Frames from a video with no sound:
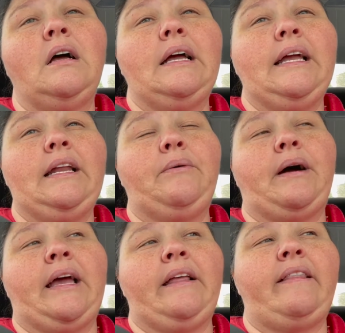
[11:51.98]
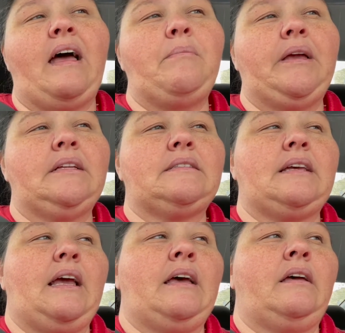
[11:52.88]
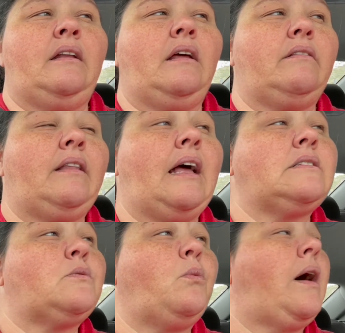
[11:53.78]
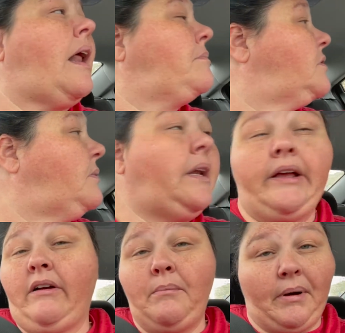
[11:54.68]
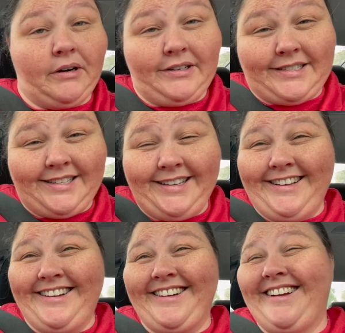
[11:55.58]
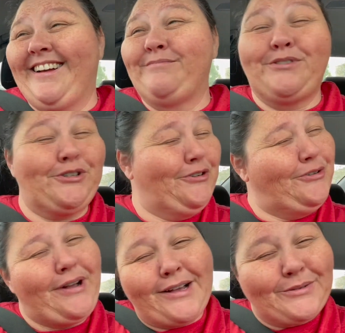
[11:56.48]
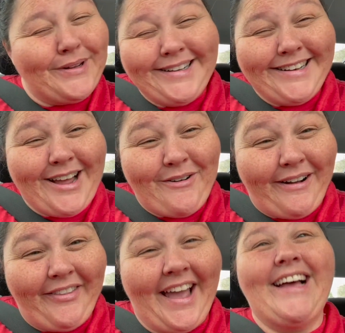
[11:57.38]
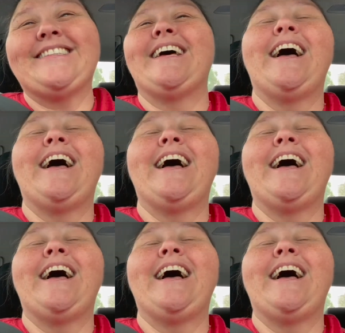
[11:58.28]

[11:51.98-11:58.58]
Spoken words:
anyway, that being said, that's what I'm doing here at Berks. I'm sure you guys wanted to know all that.